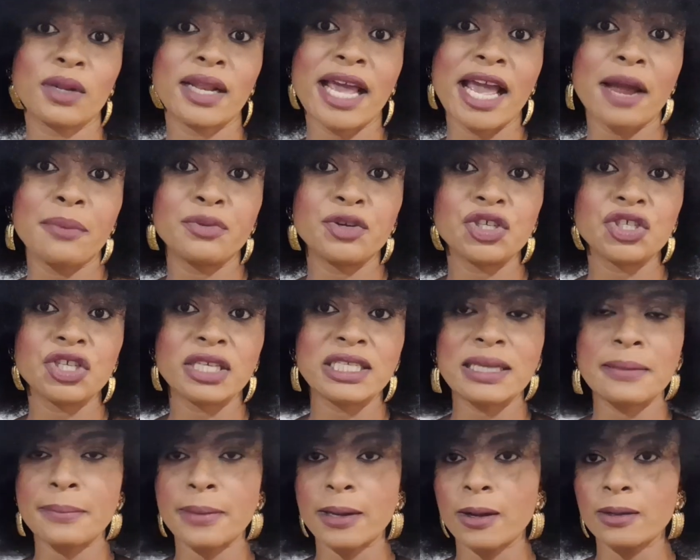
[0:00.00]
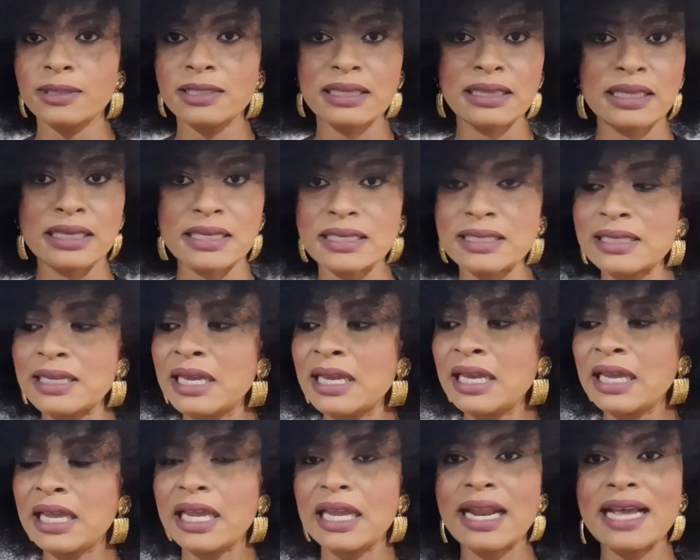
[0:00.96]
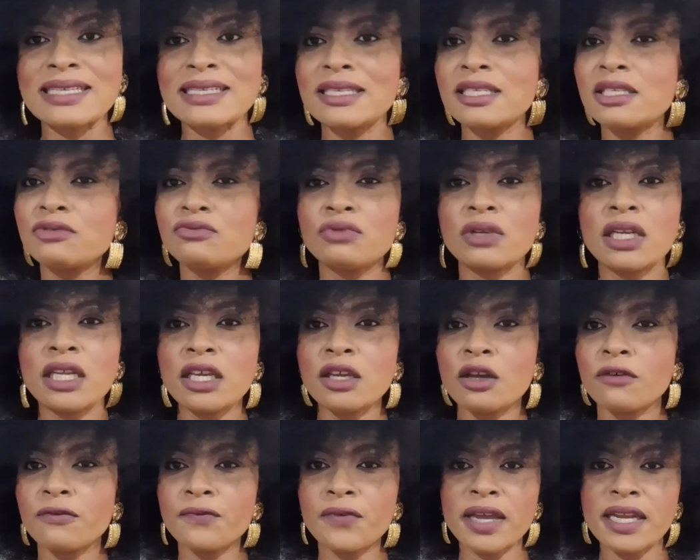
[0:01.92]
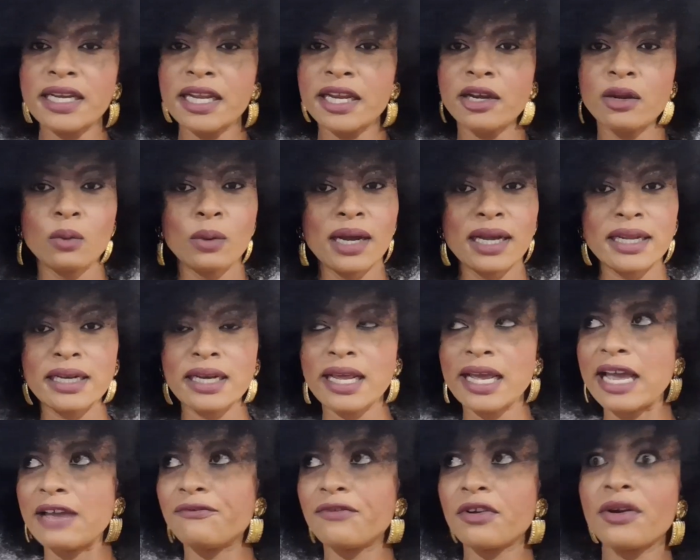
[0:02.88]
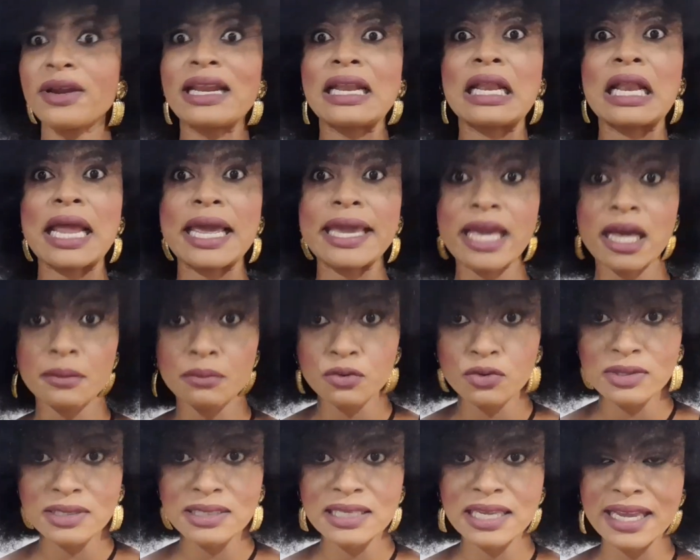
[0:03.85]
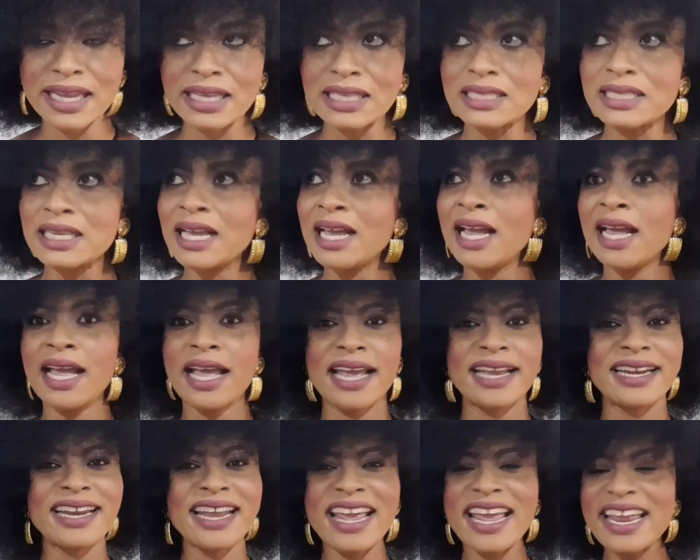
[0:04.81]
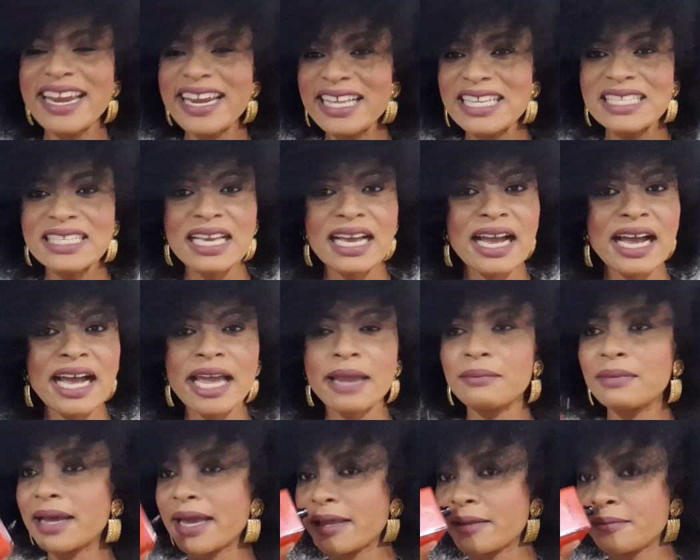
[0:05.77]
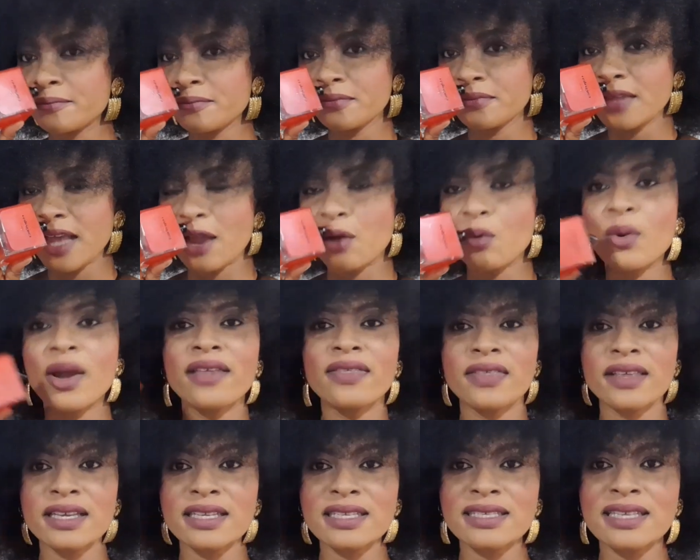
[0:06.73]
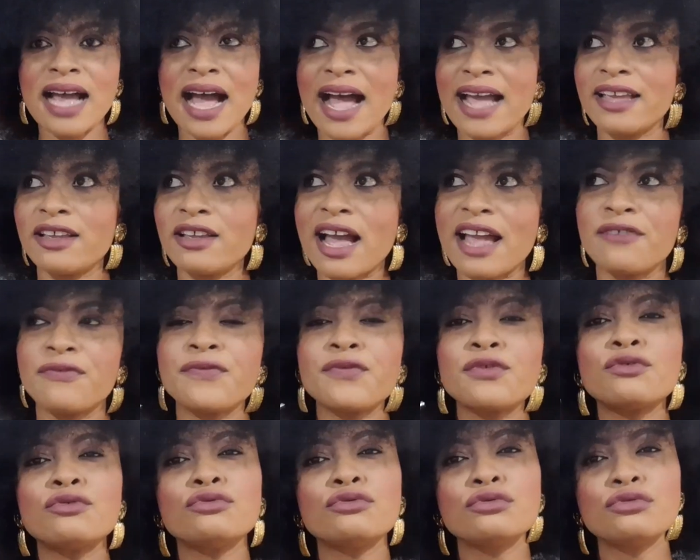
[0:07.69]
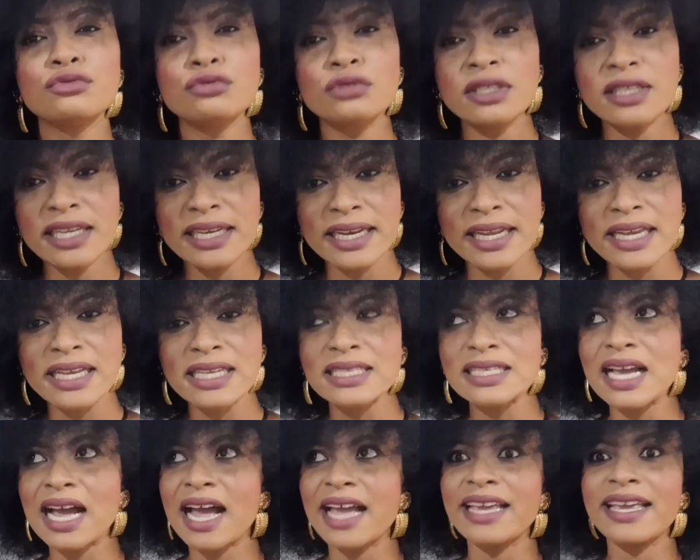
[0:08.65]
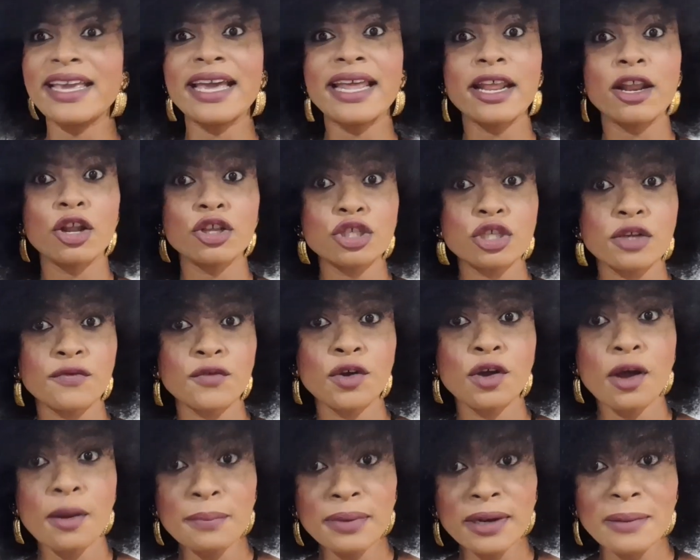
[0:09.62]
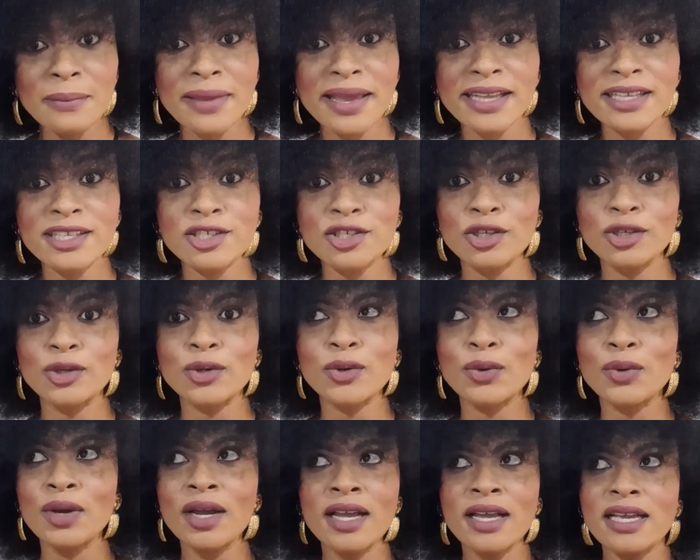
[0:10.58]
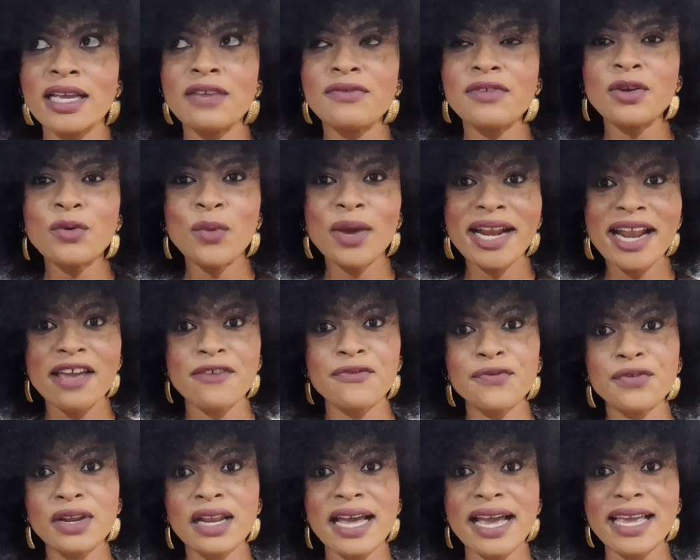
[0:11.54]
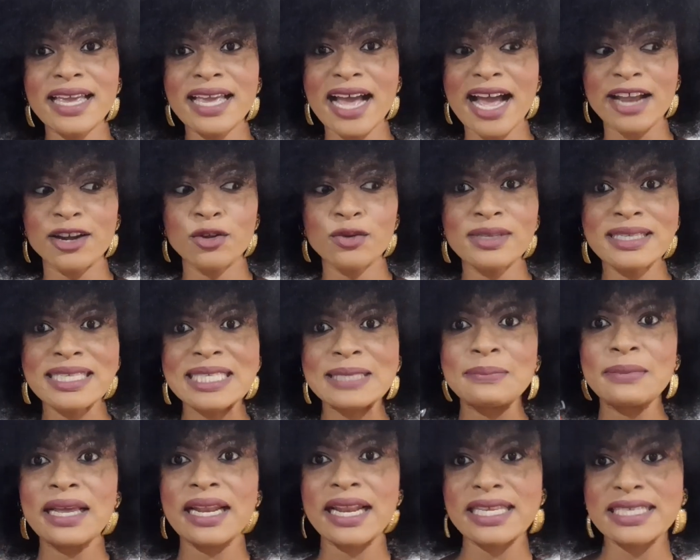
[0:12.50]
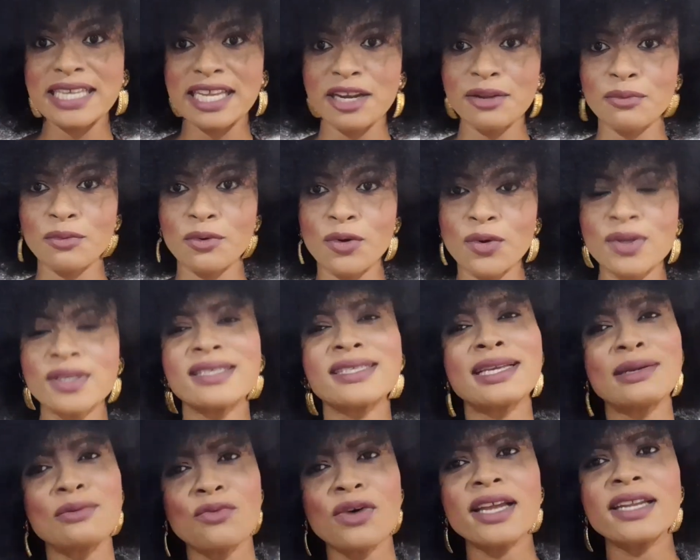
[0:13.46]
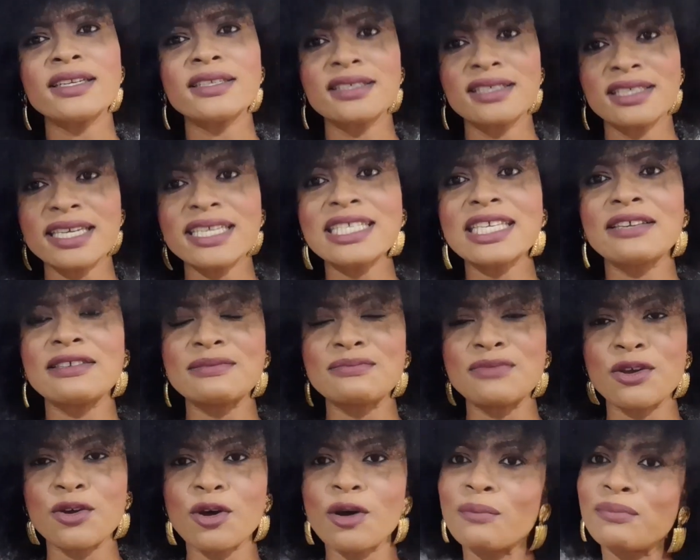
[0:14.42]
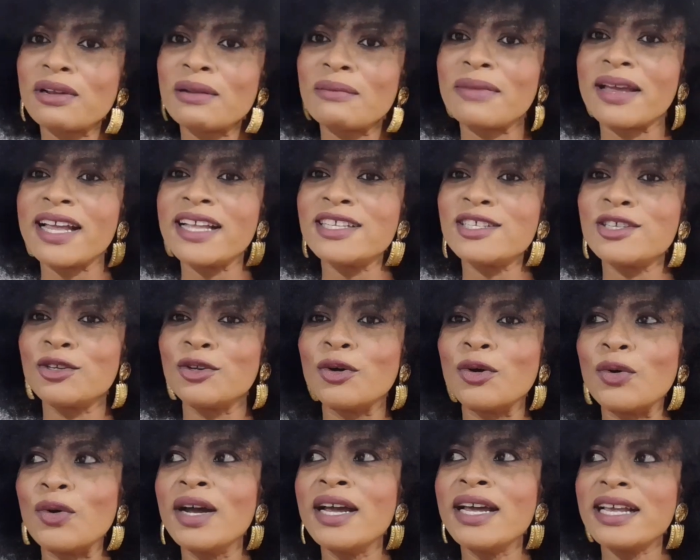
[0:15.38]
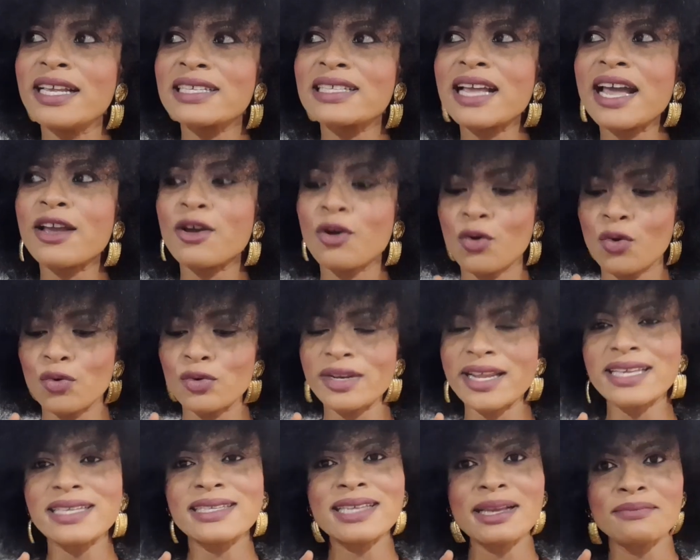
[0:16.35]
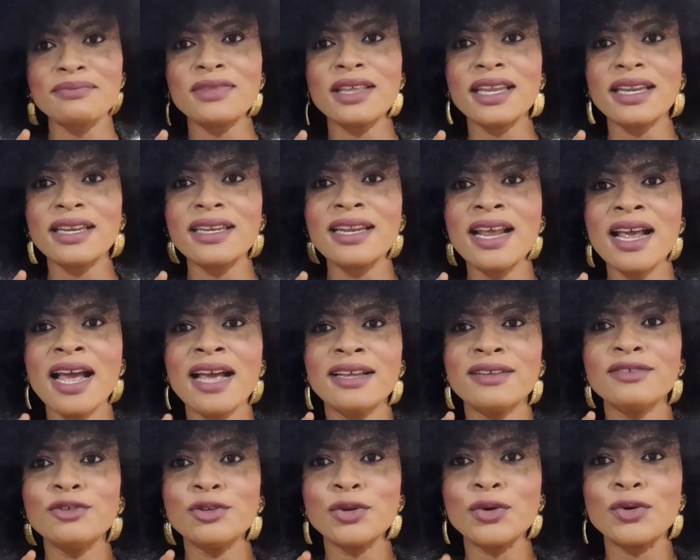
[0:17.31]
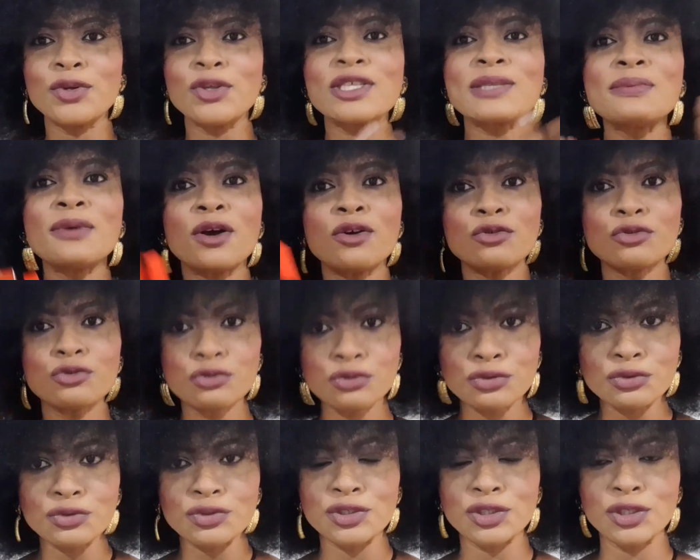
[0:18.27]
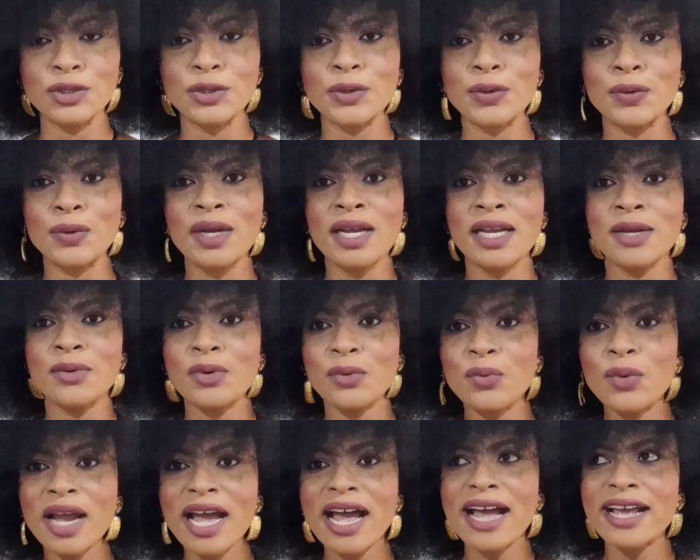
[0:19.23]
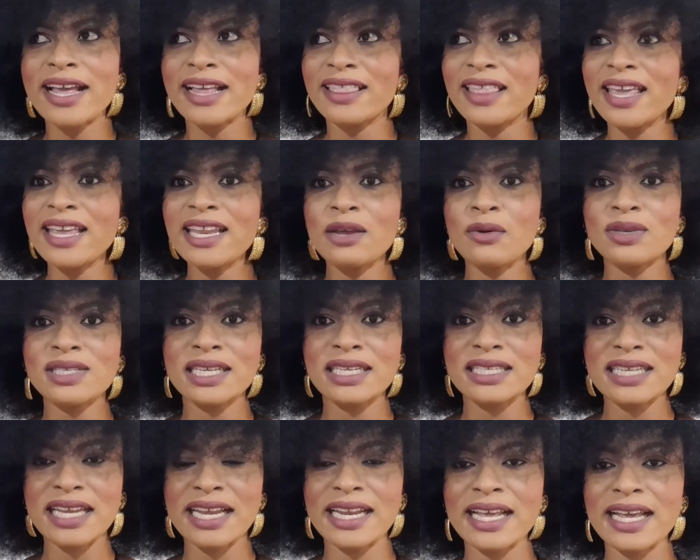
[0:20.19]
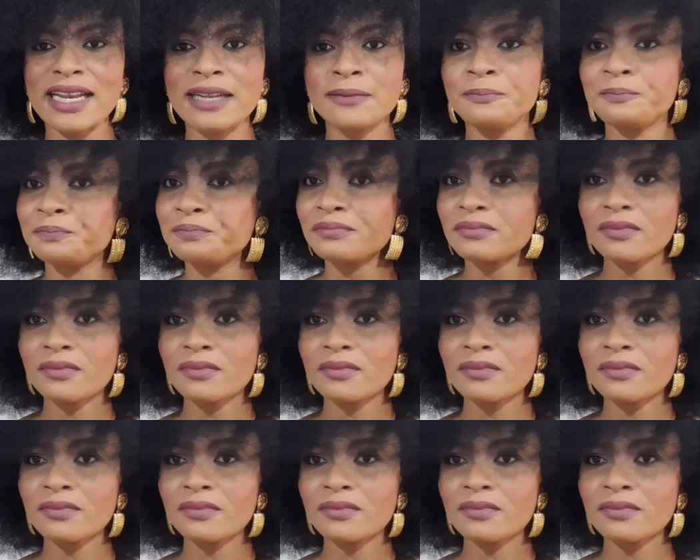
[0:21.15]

what I appreciate about this. It doesn't really offend anyone, a very likable scent, and anytime like I wear this, I feel good in it. I get a lot of compliments, you know, even when I feel like I don't smell it anymore, someone just gives me a compliment, you know. It's like, oh, there's something, you know, it's not good, you know. I think there was a day that